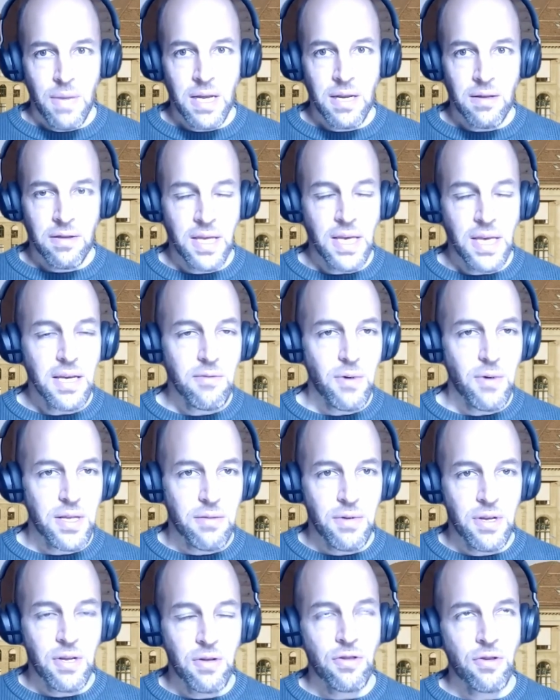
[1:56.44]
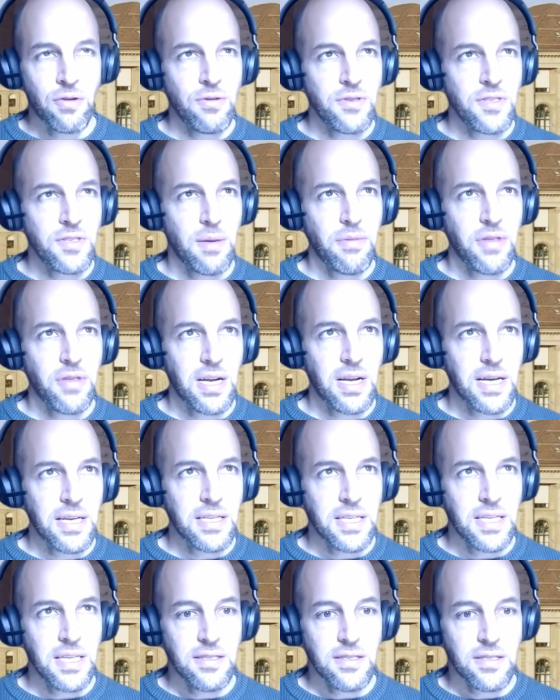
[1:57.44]
made us think whether we could do something
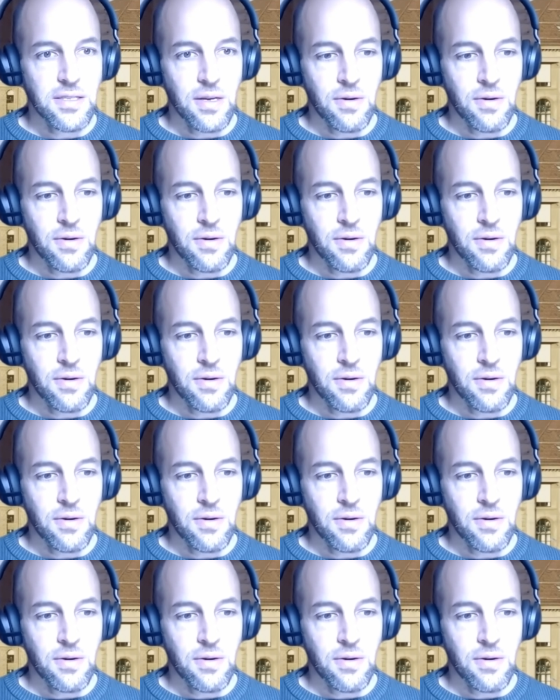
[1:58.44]
like this.